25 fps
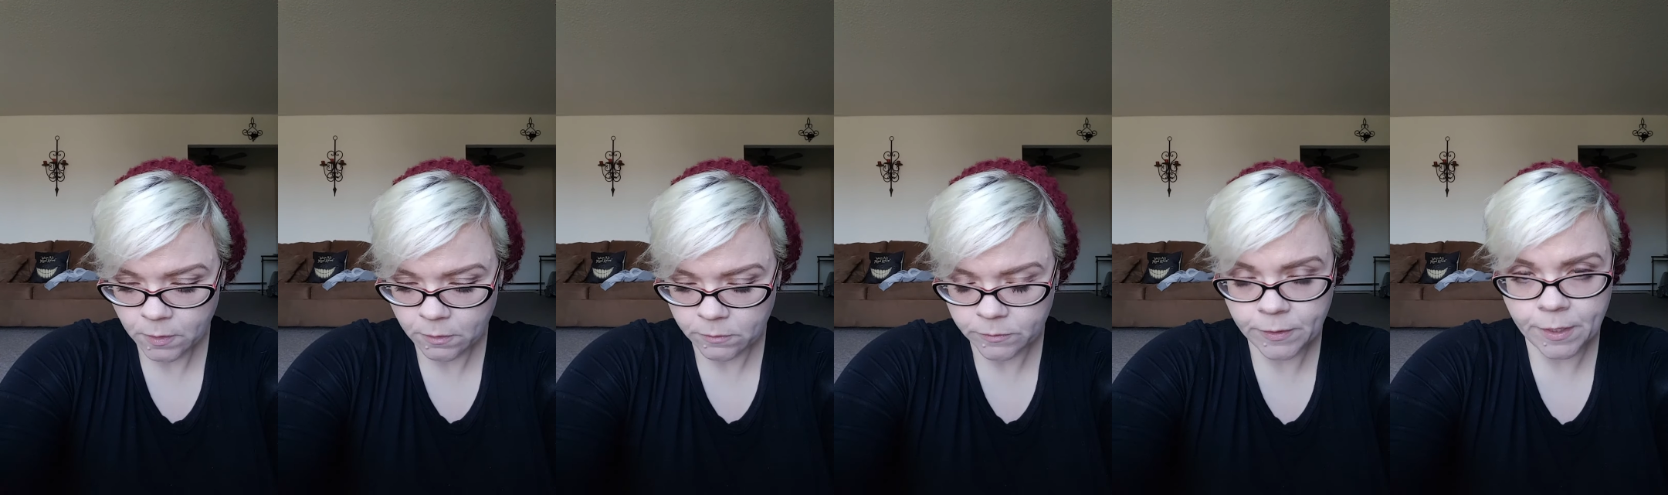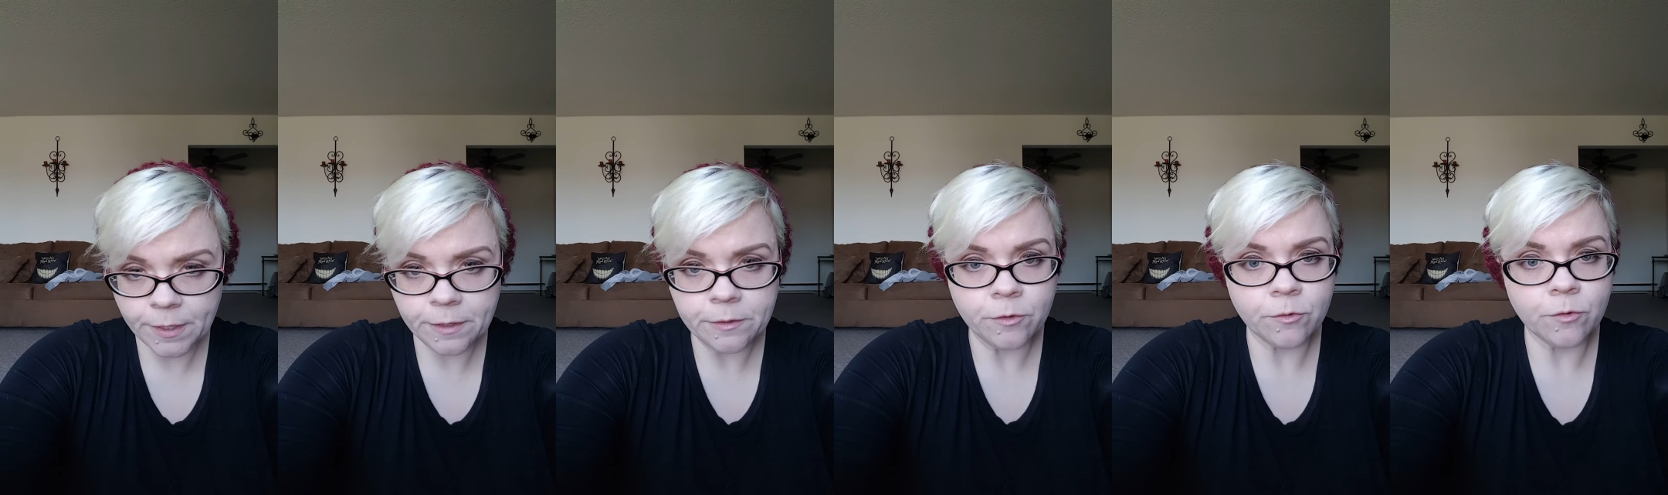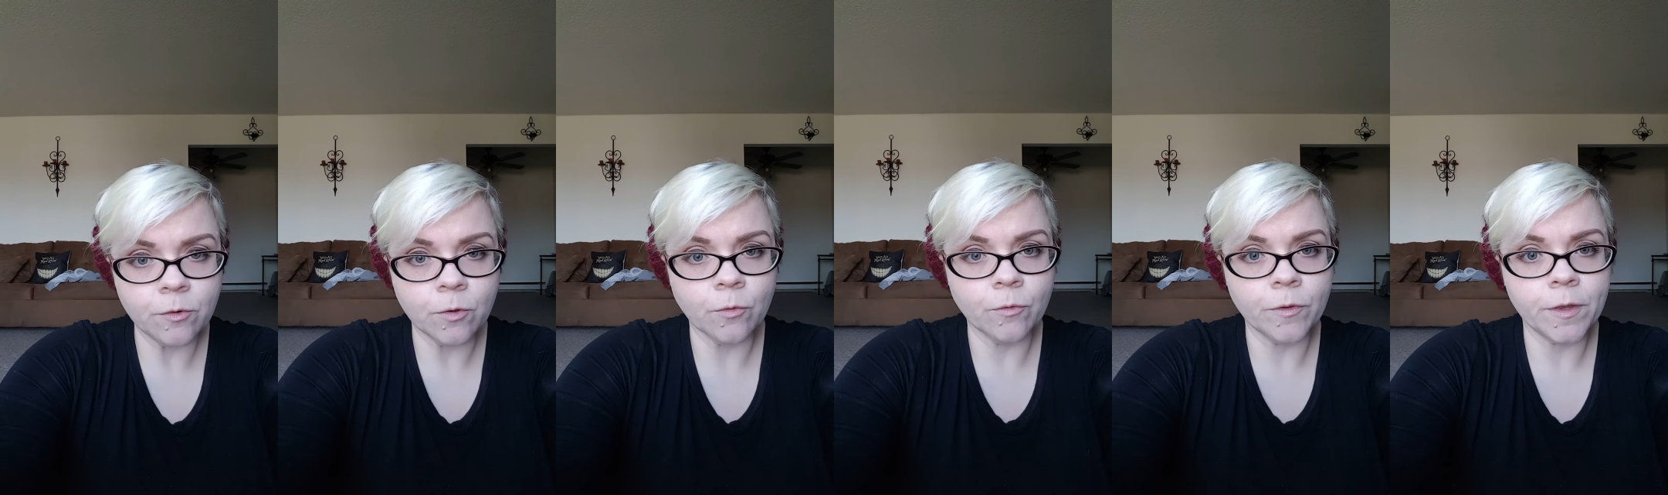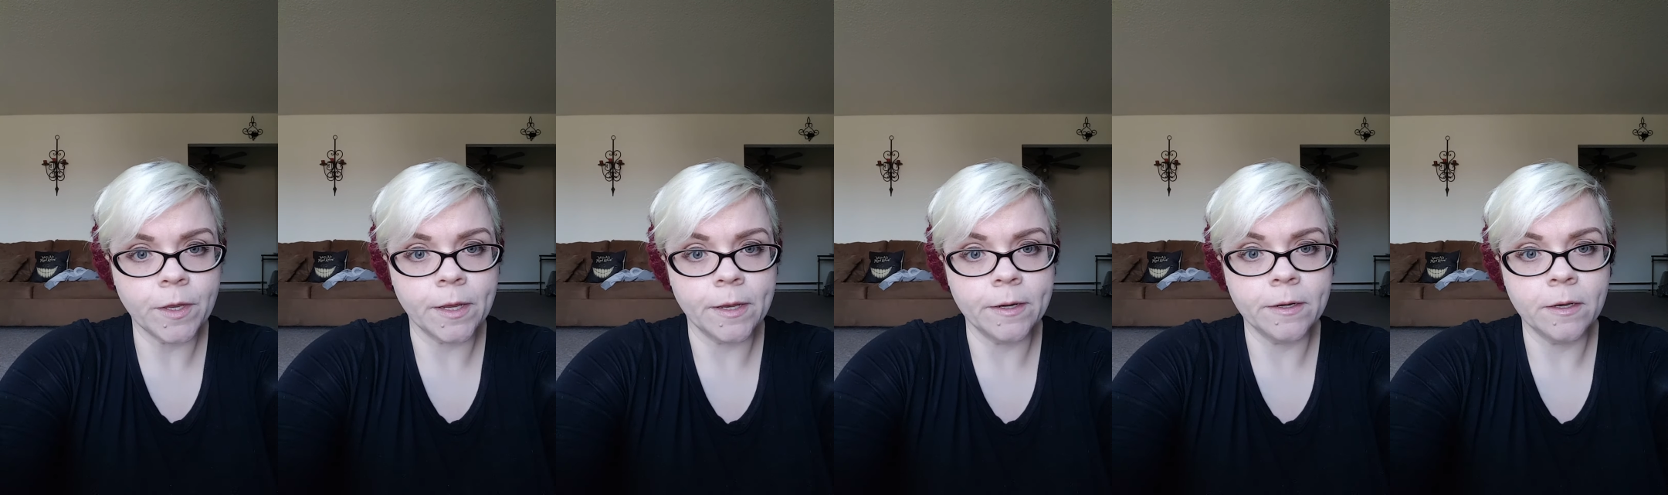Let you know
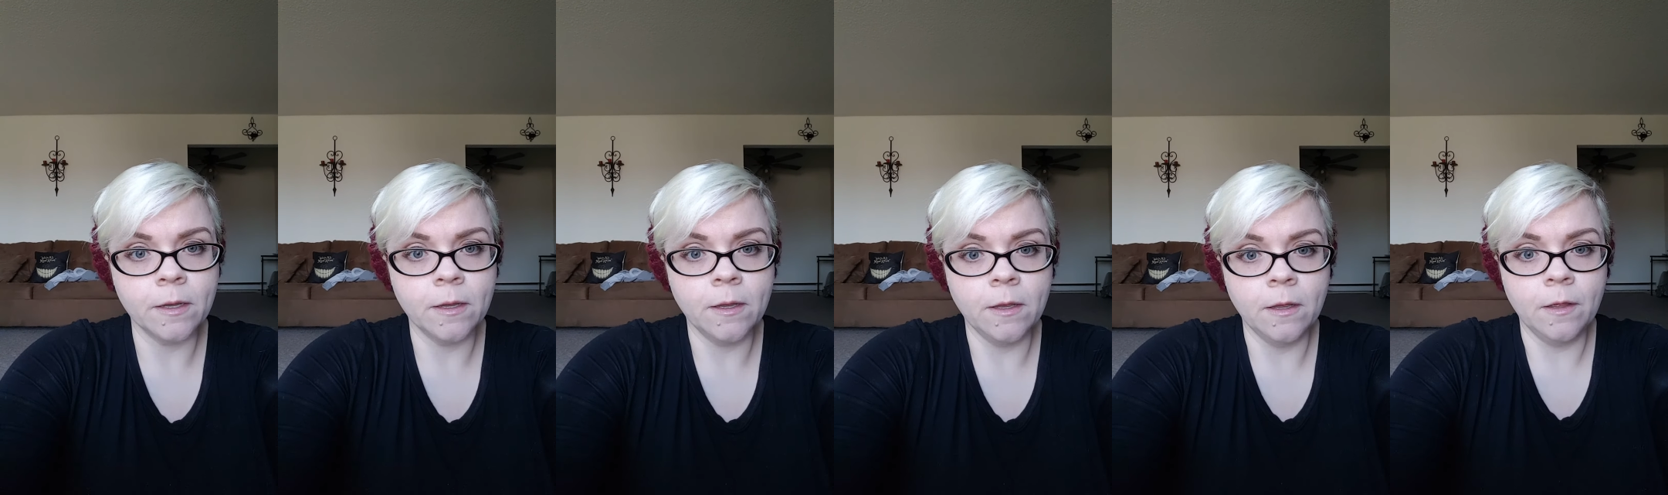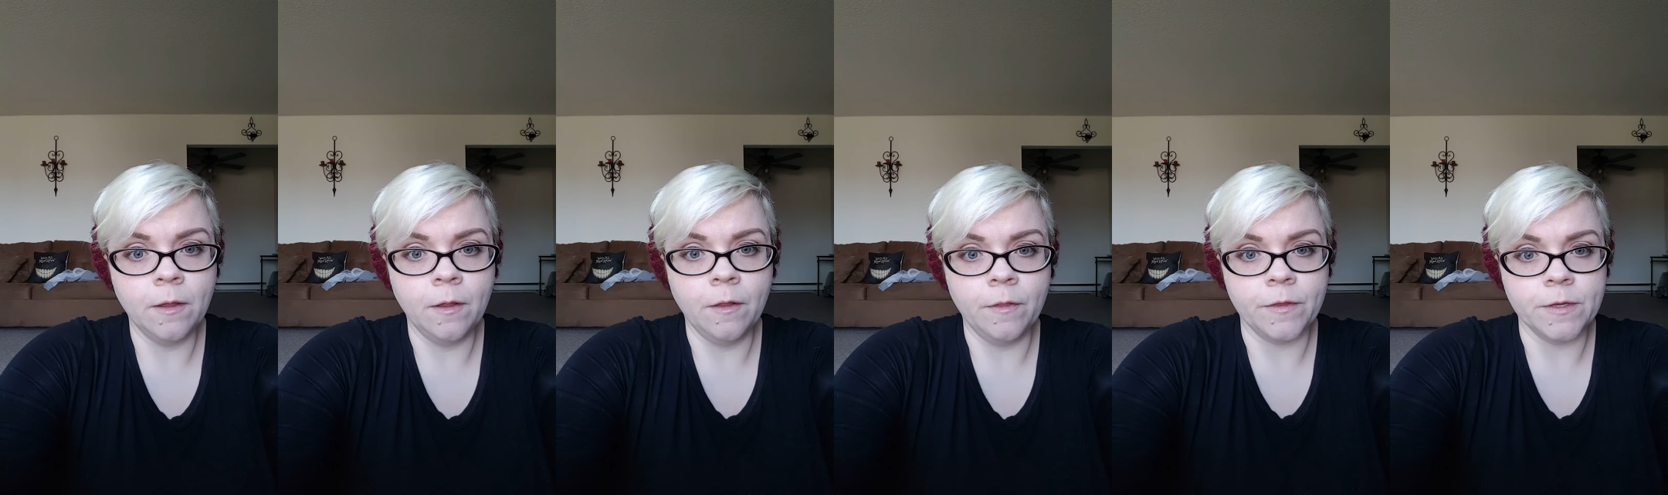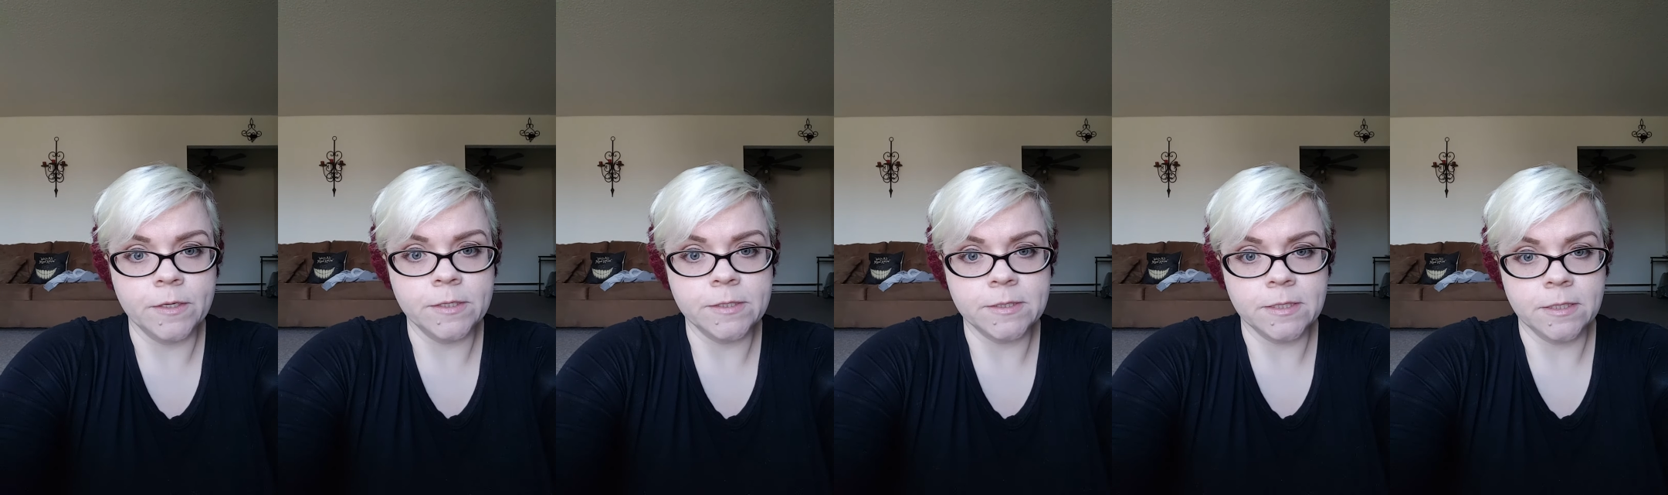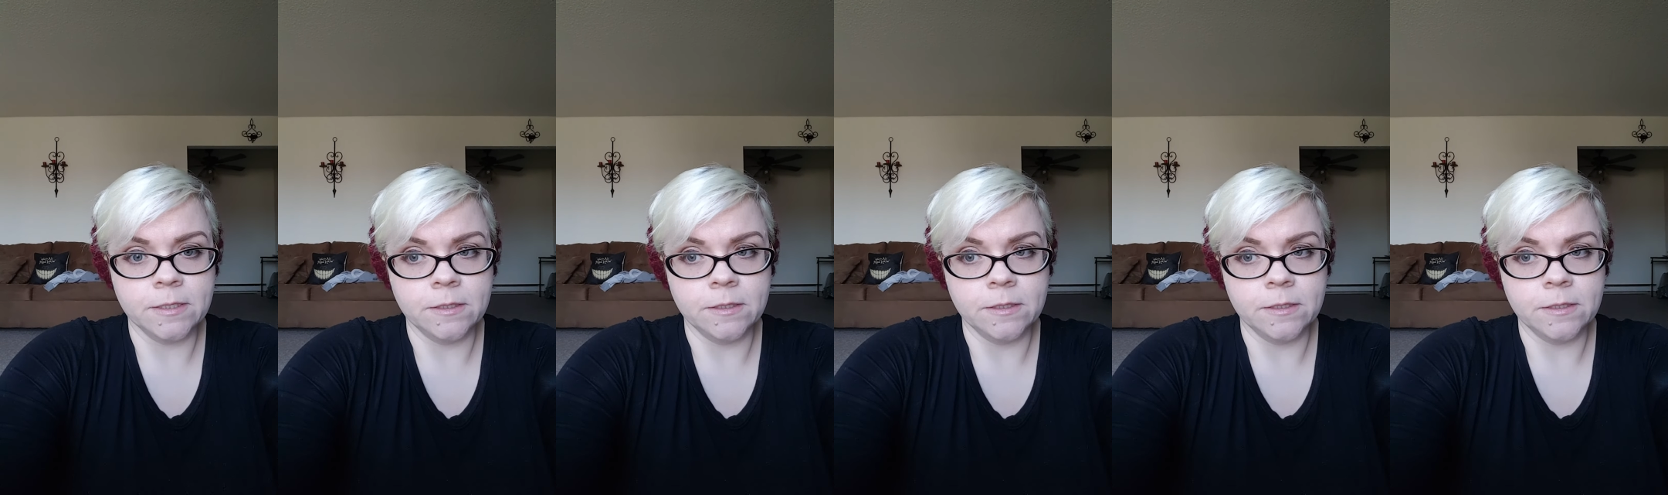that this